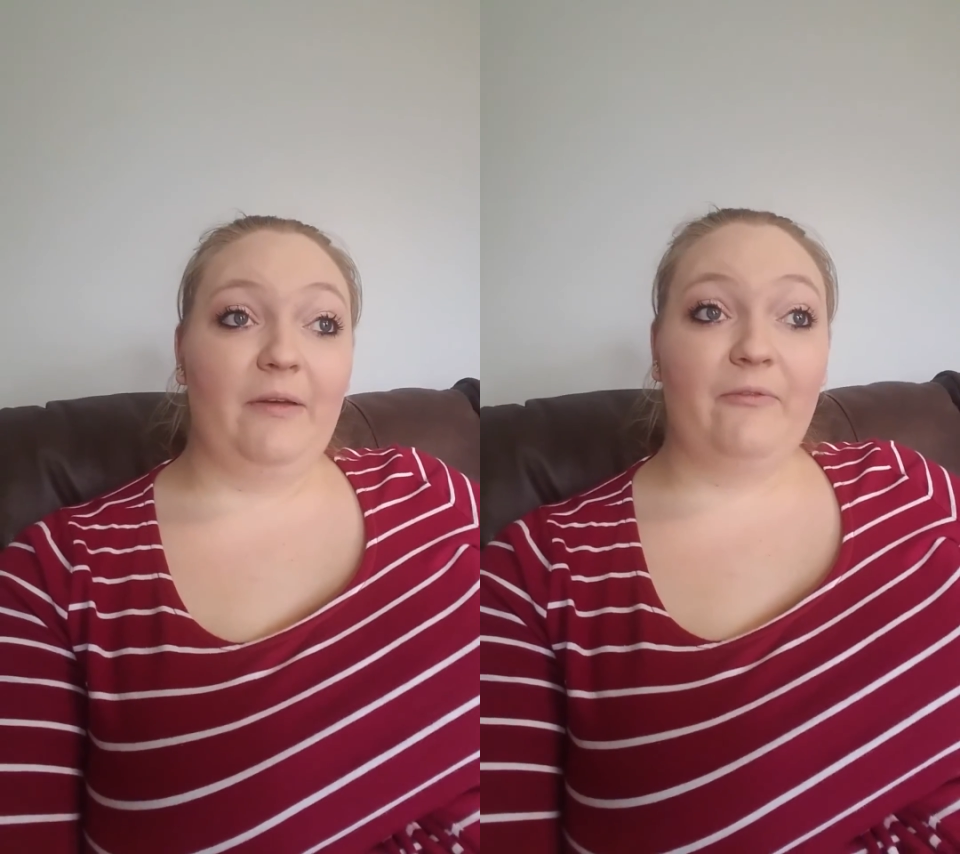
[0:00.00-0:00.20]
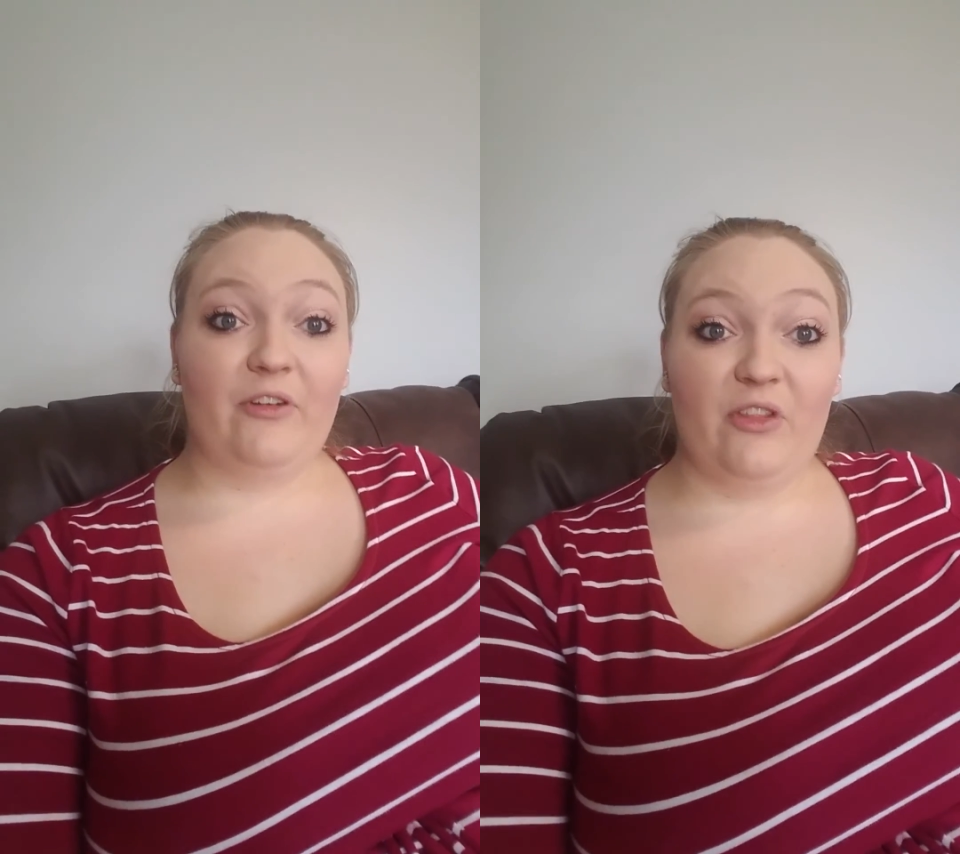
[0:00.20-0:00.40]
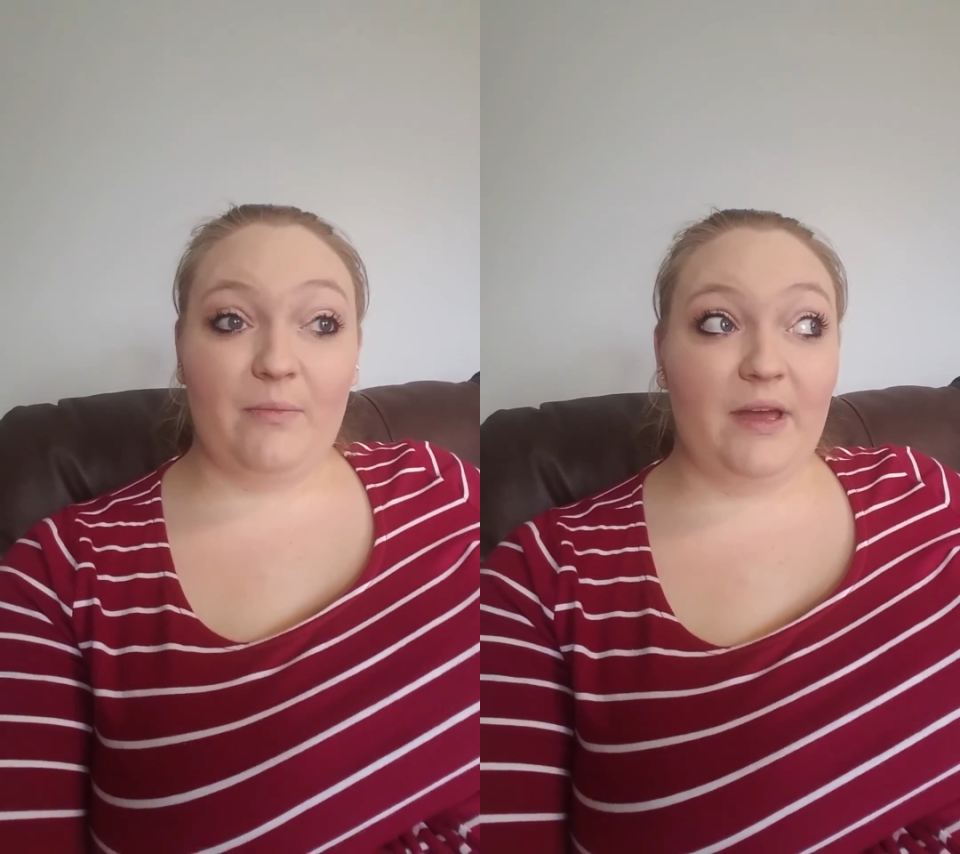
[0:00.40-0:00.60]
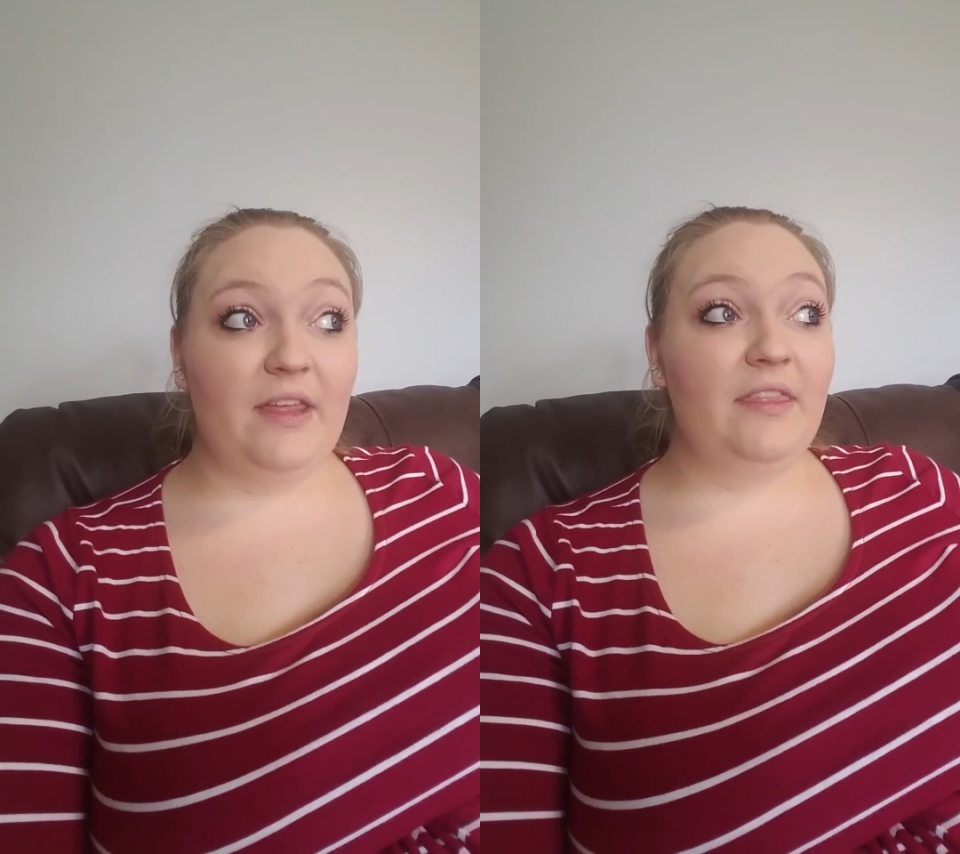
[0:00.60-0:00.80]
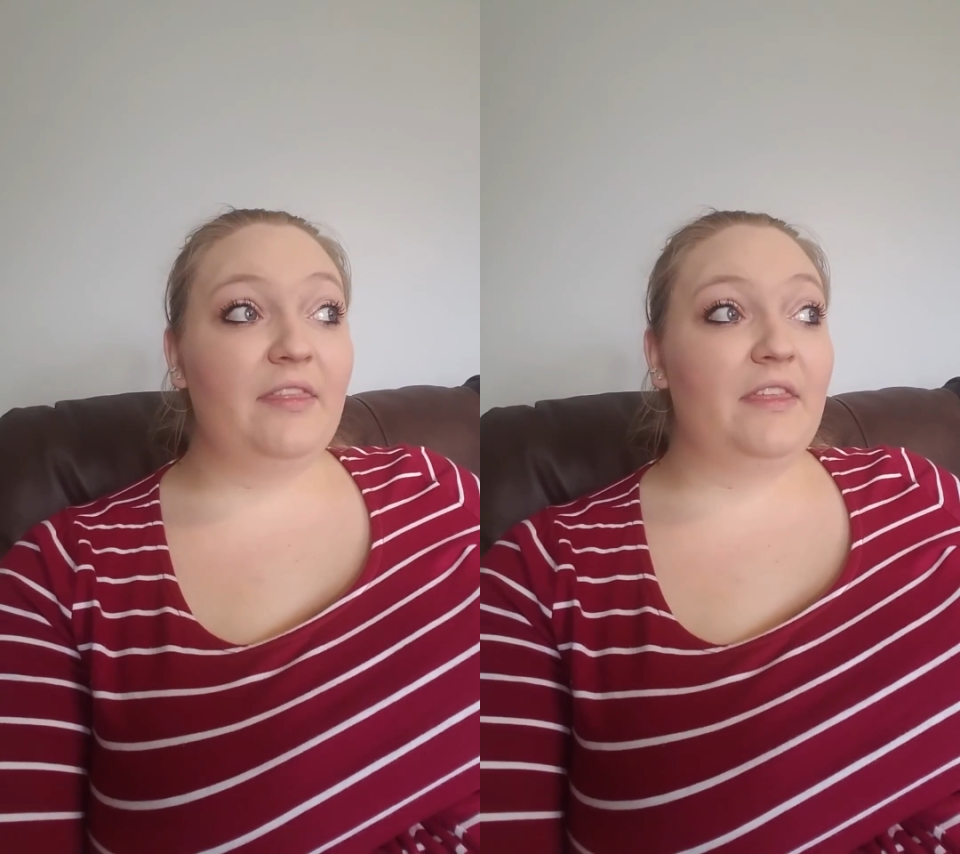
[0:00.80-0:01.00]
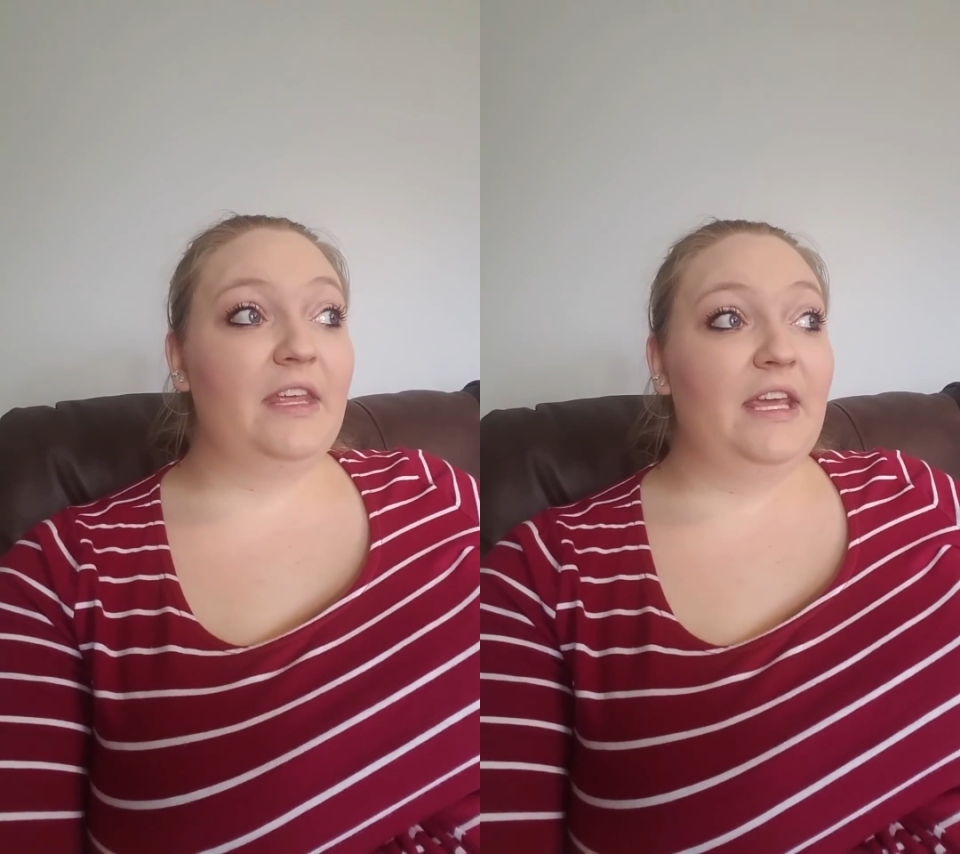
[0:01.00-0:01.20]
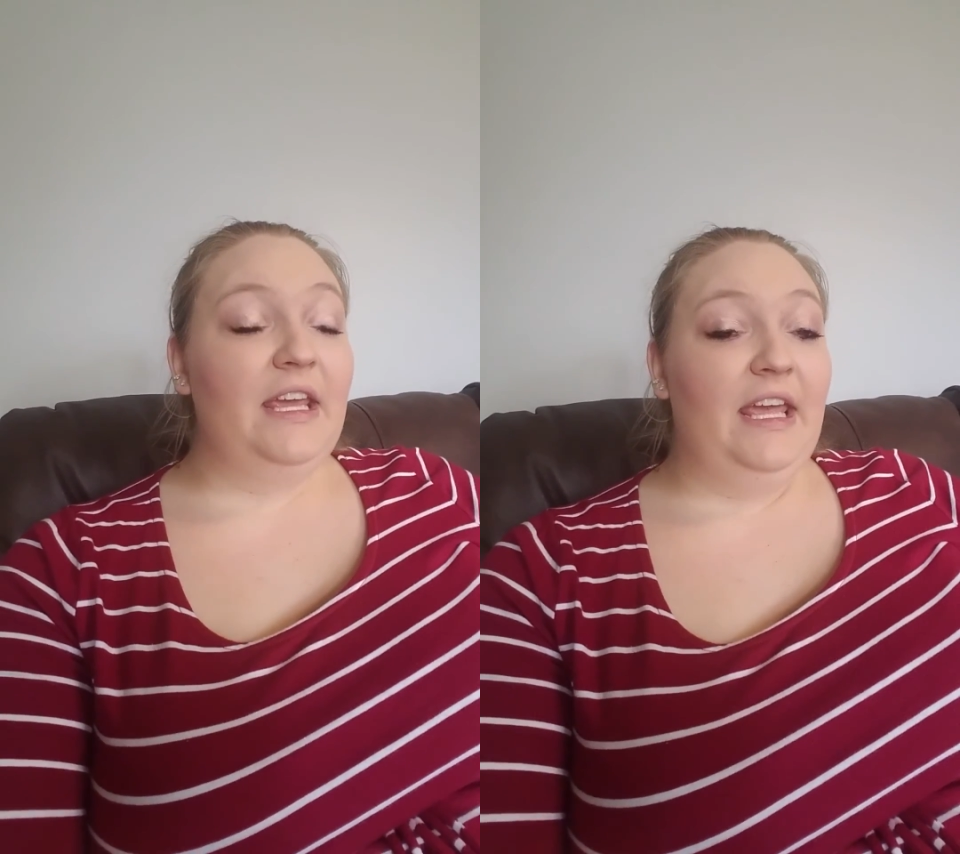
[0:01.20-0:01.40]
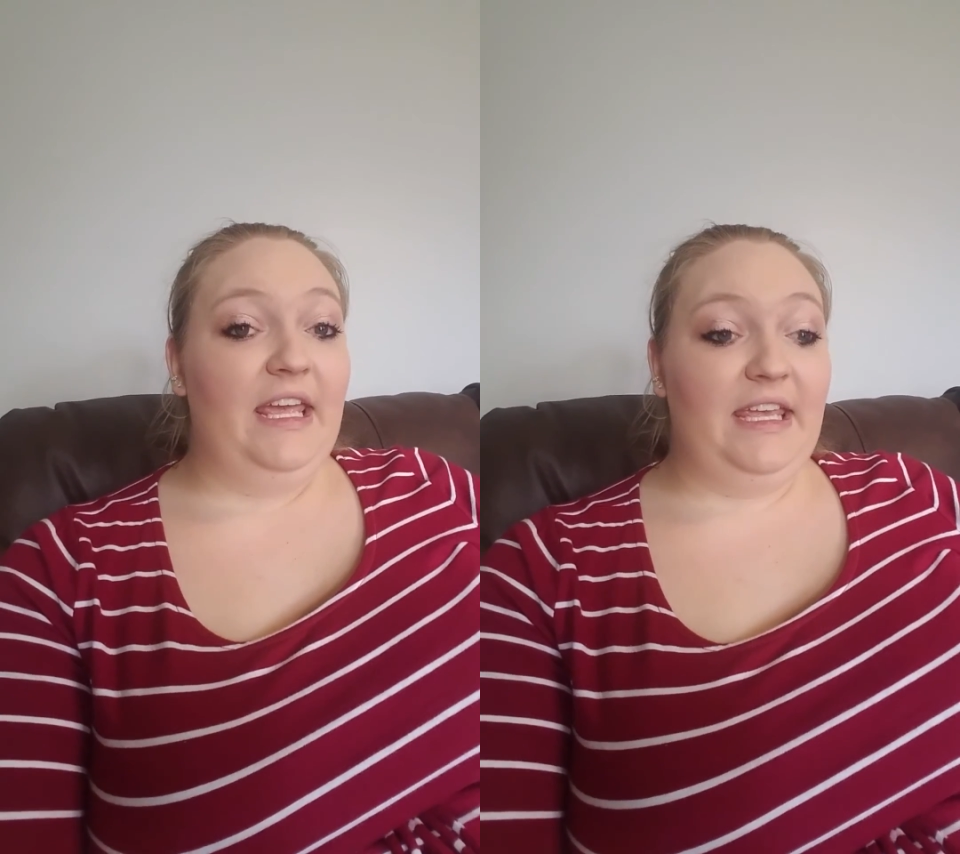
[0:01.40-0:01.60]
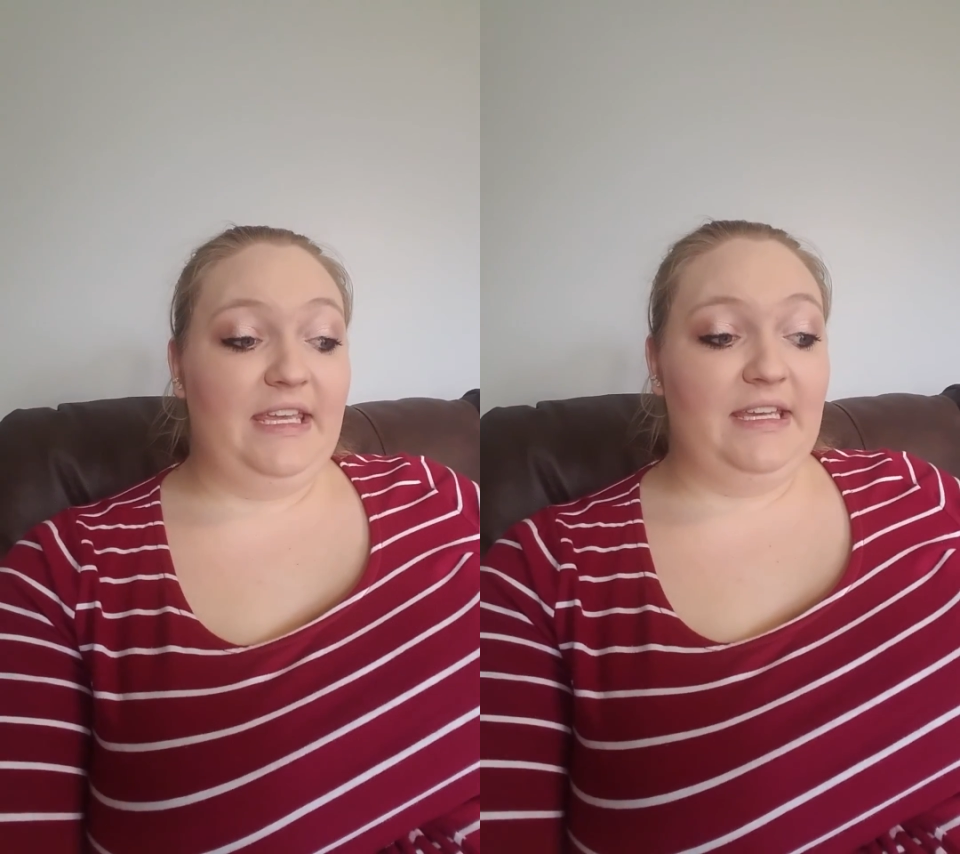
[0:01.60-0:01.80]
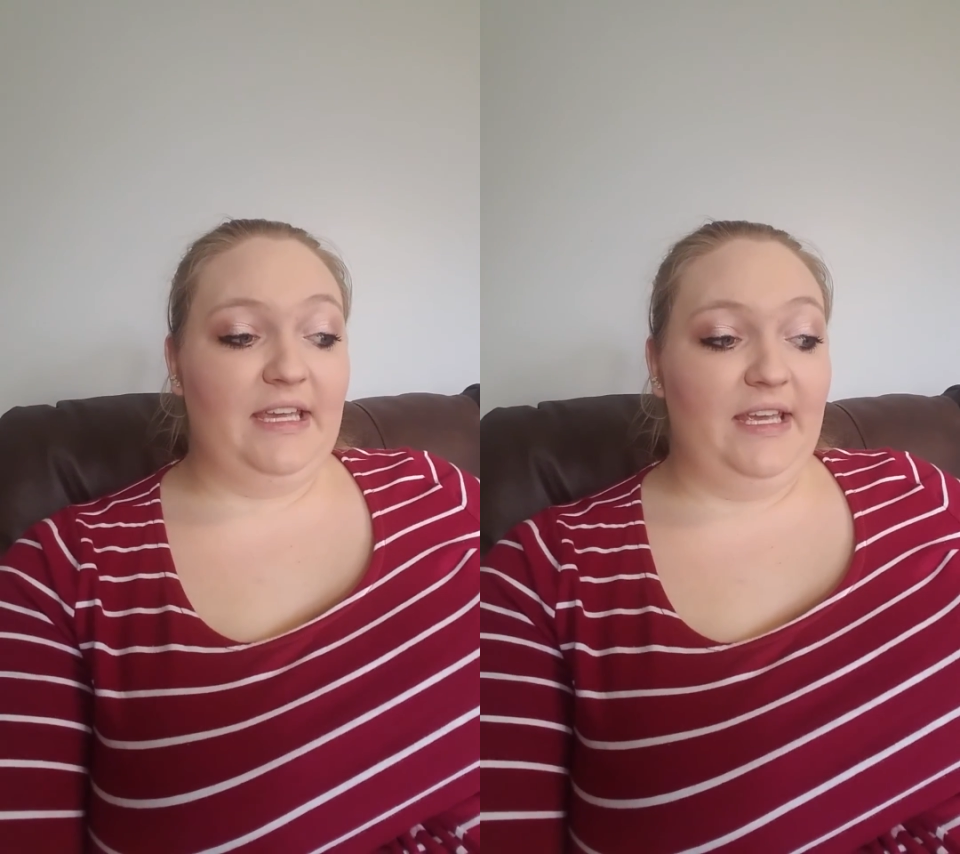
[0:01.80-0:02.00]
for the month,
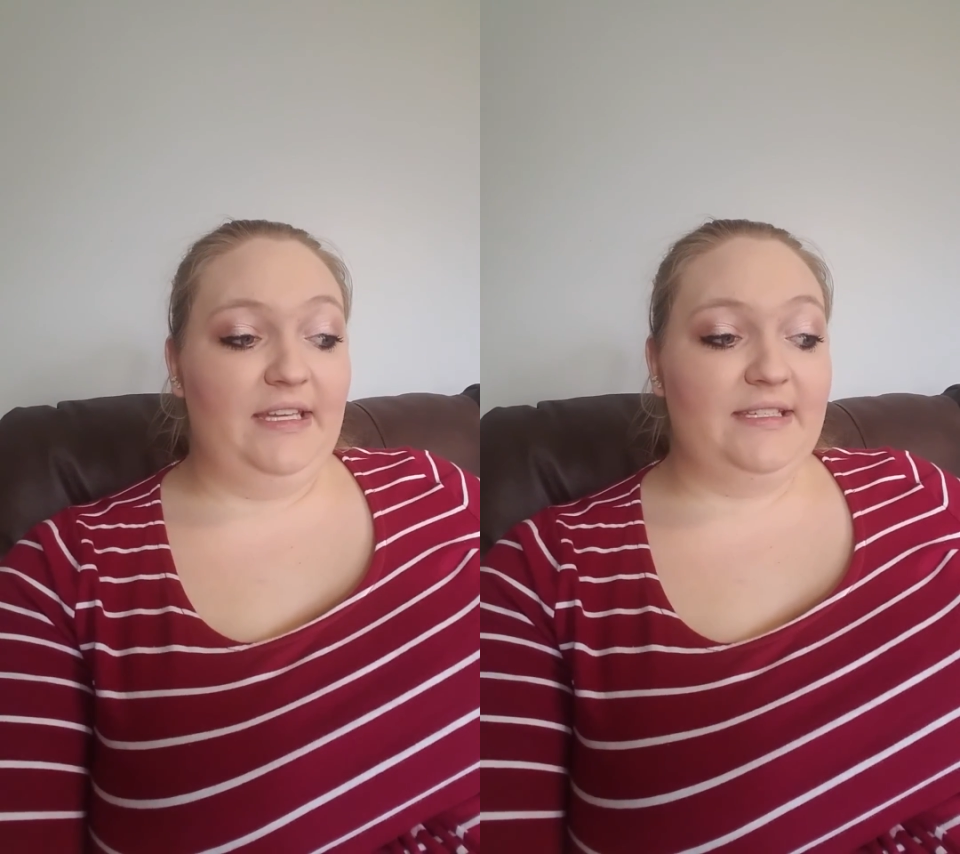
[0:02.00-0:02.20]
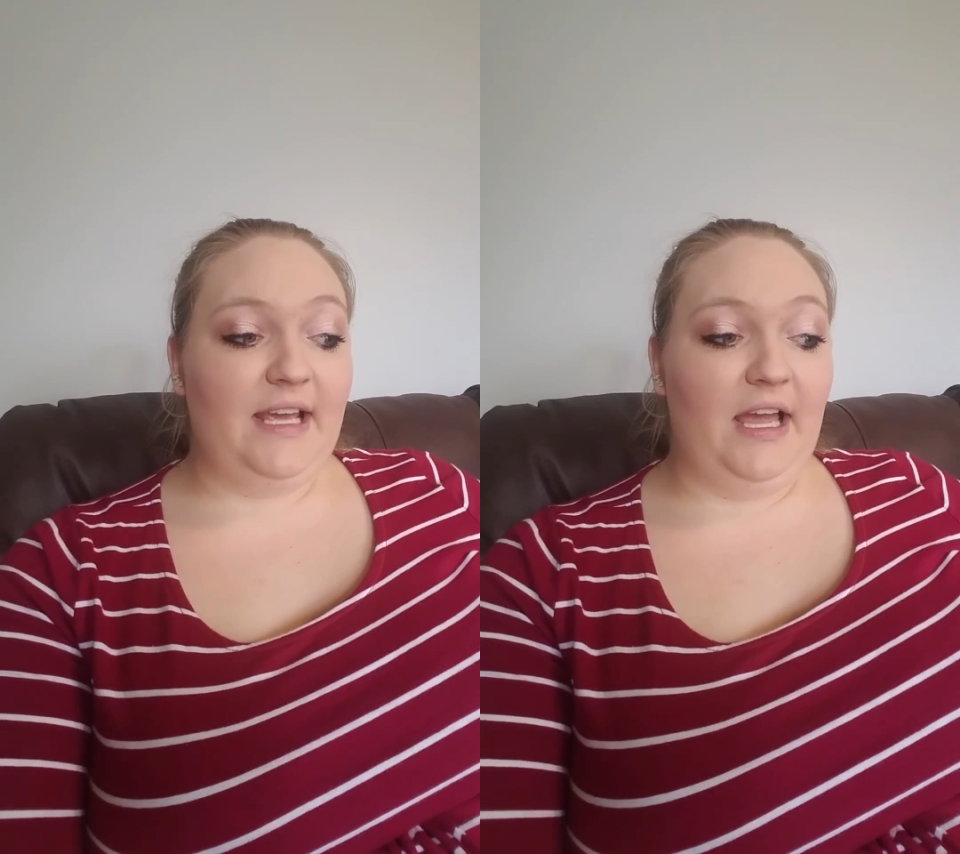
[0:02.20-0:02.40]
and